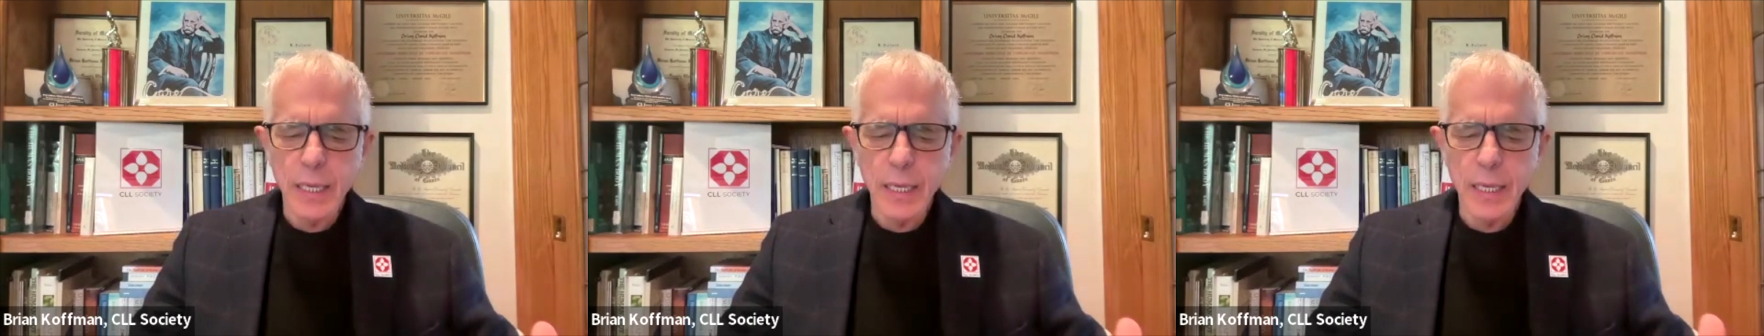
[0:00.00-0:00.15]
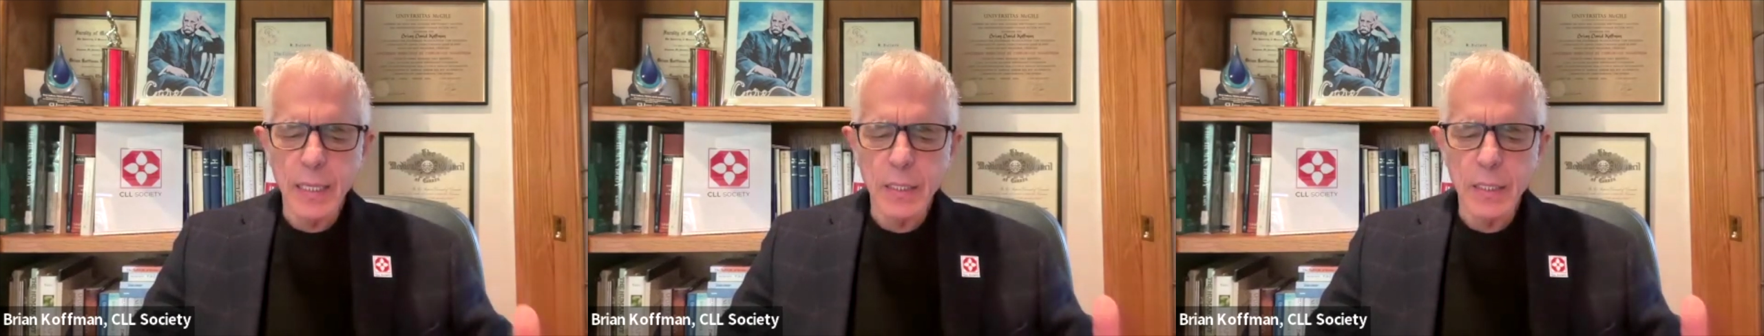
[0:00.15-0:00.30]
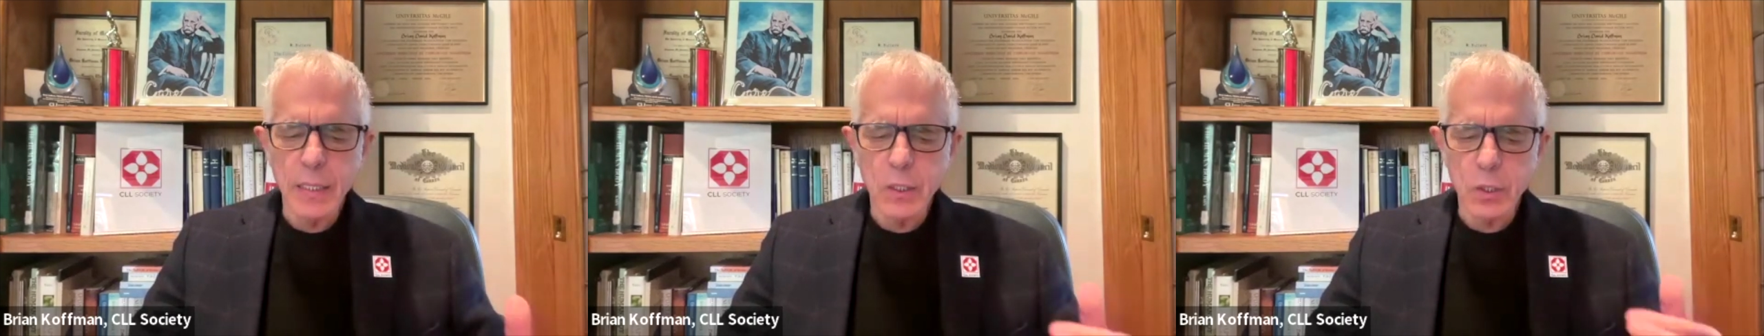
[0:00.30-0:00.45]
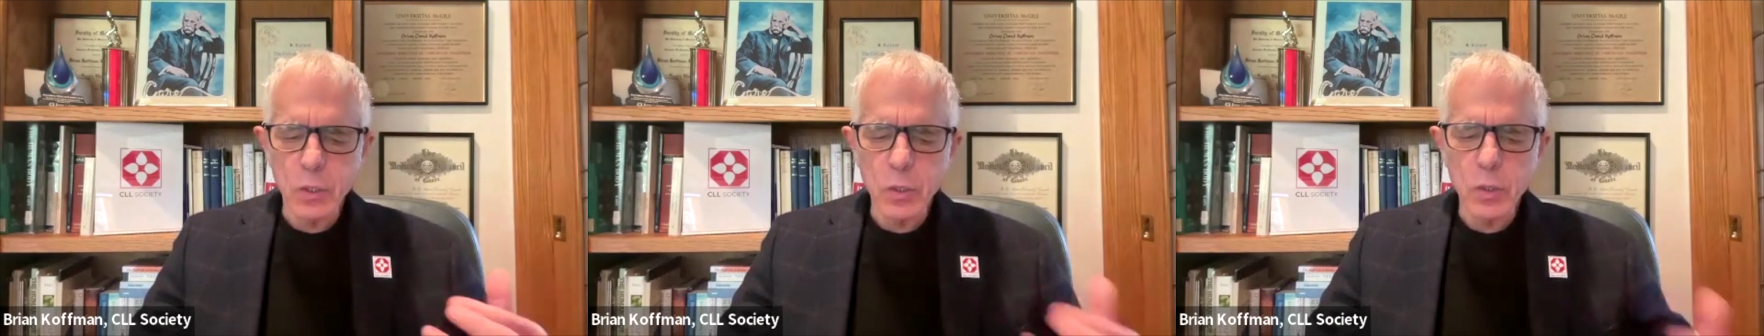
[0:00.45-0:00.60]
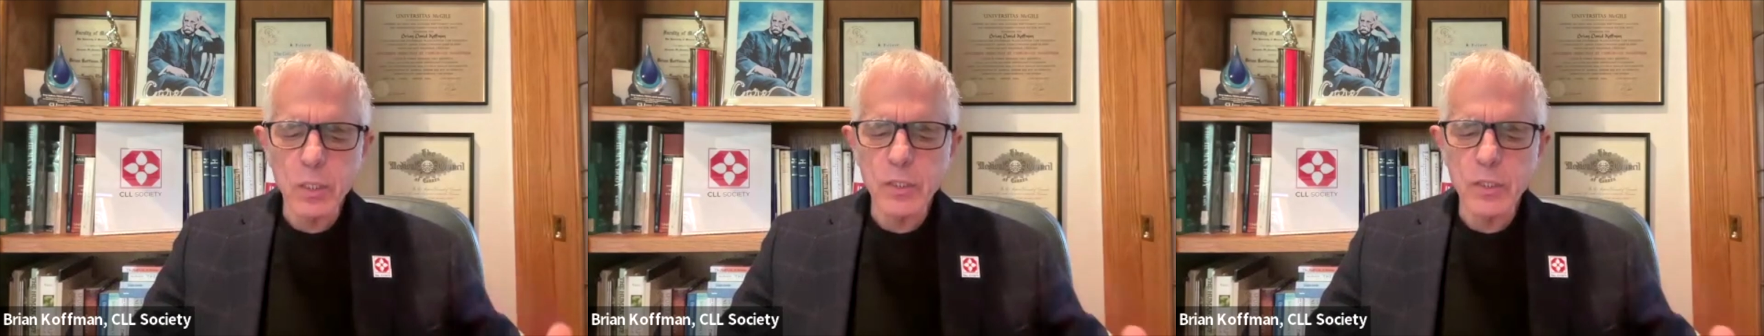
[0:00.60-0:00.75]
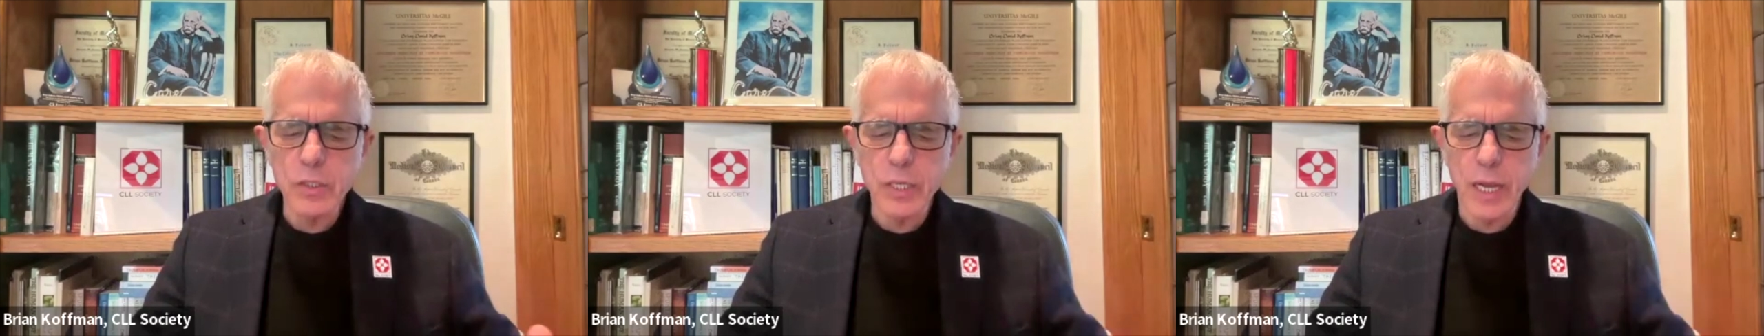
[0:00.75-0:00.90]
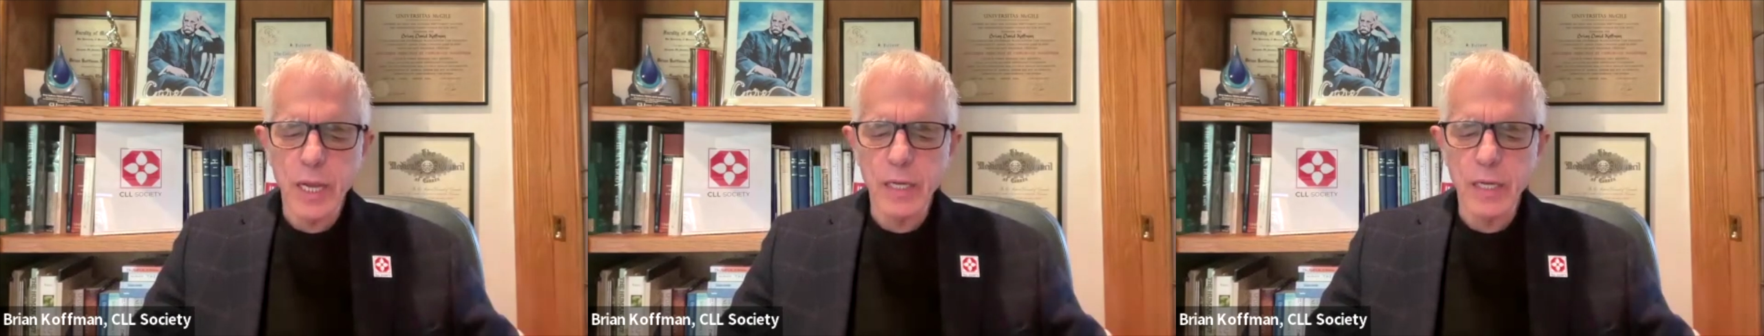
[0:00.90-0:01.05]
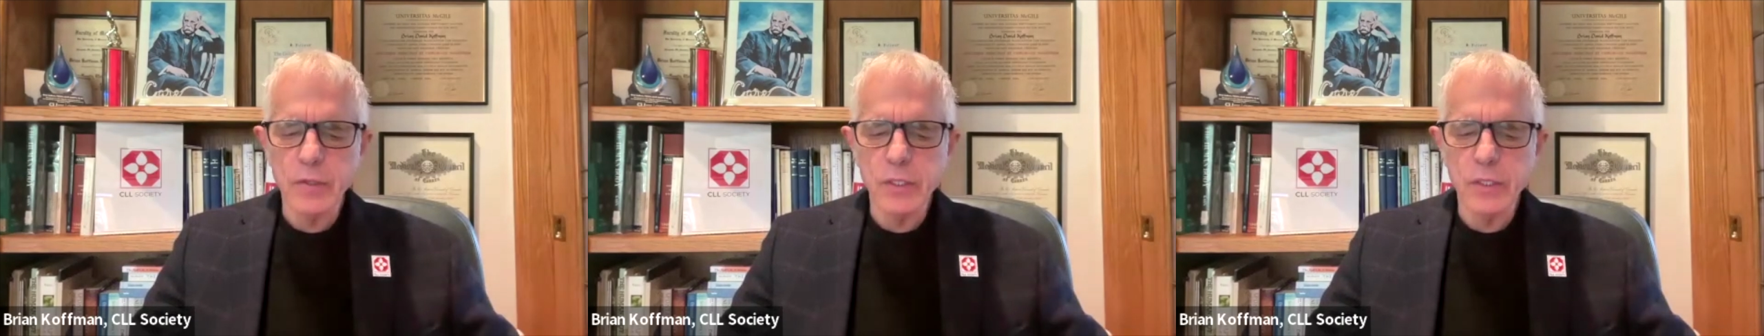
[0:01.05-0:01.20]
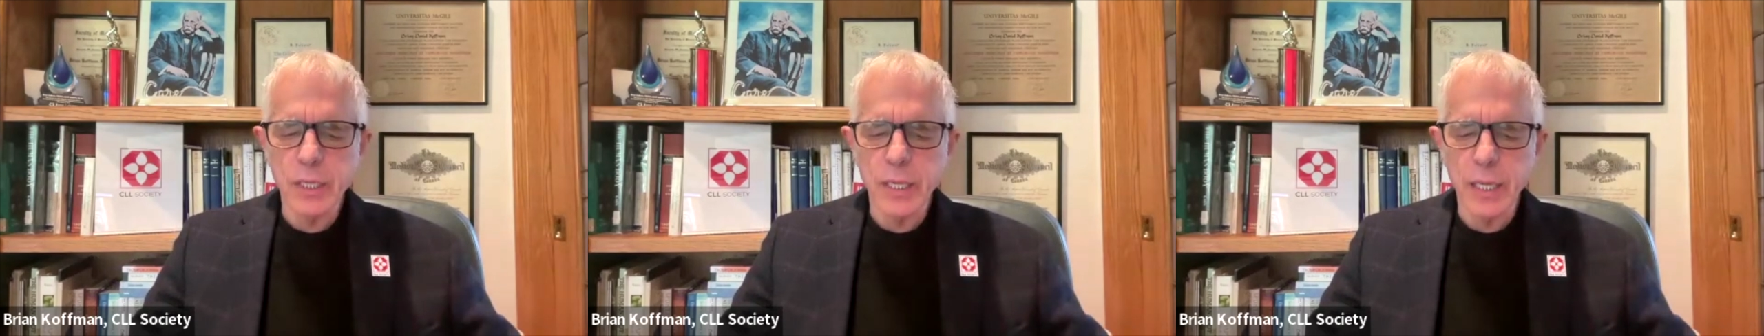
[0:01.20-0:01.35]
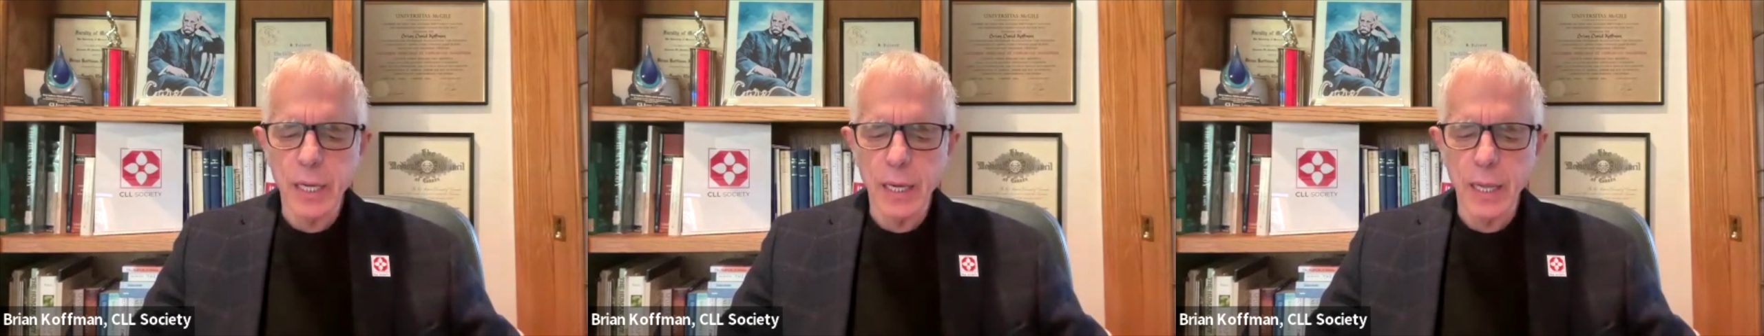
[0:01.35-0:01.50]
in early stage
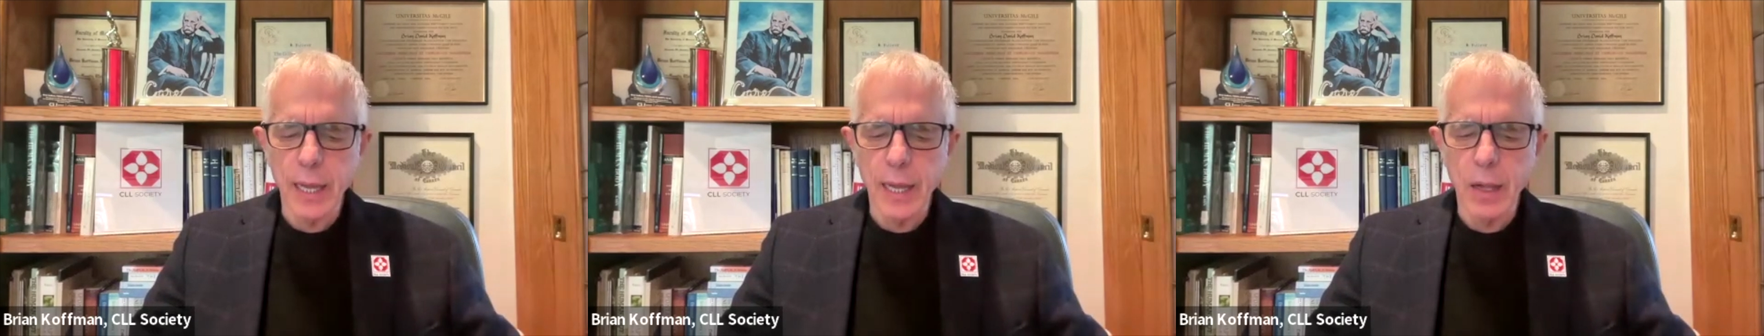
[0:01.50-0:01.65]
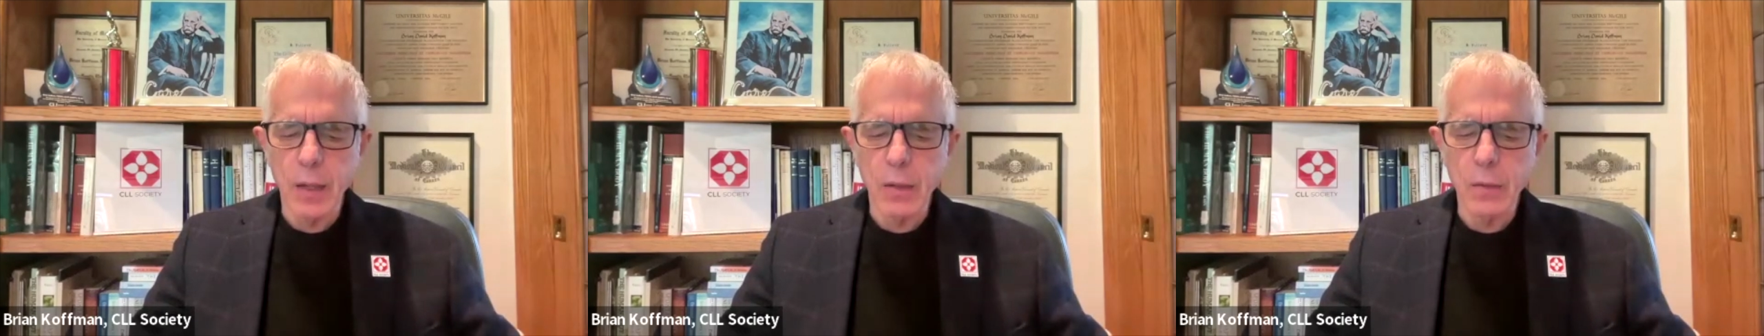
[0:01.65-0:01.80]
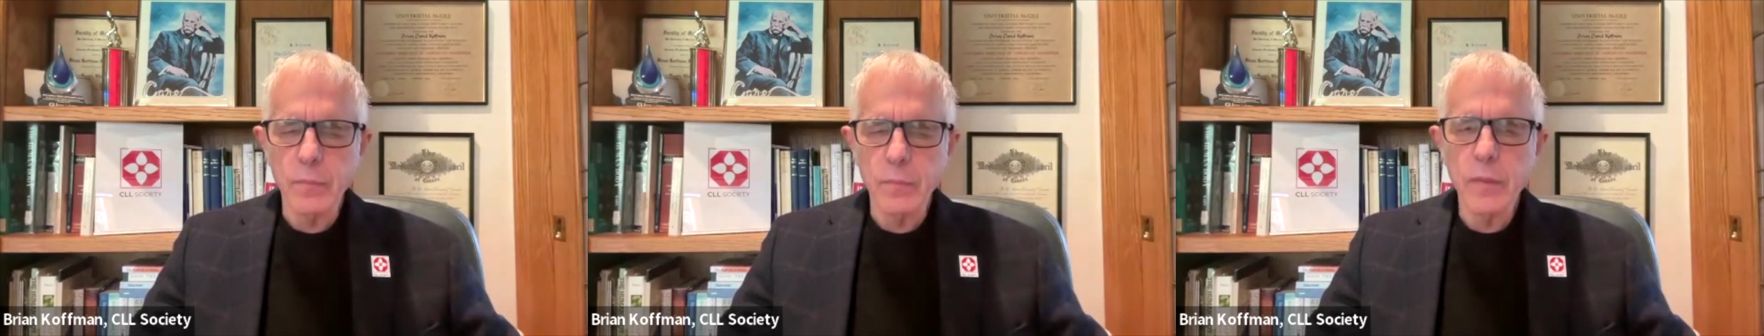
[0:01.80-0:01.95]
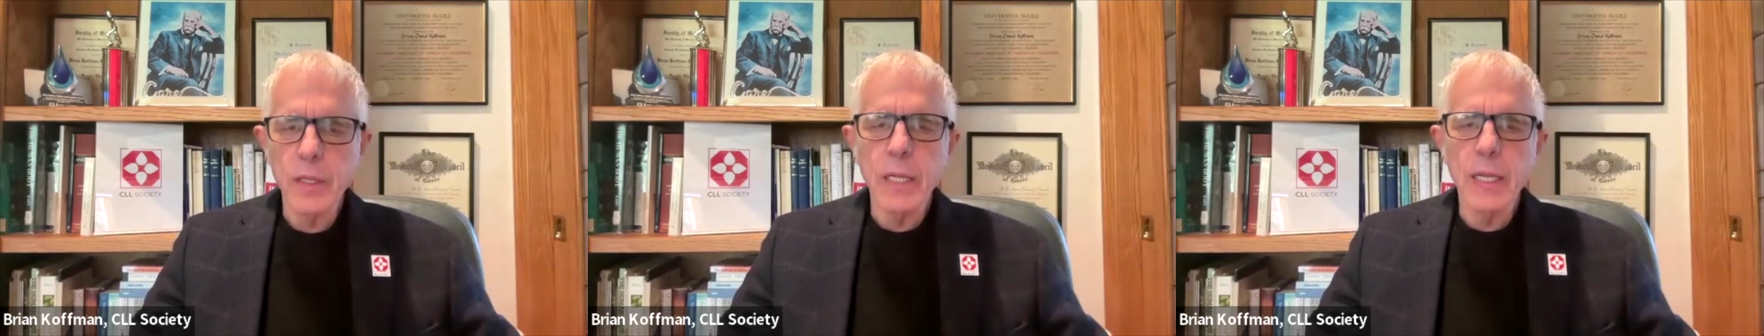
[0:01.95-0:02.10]
CLL,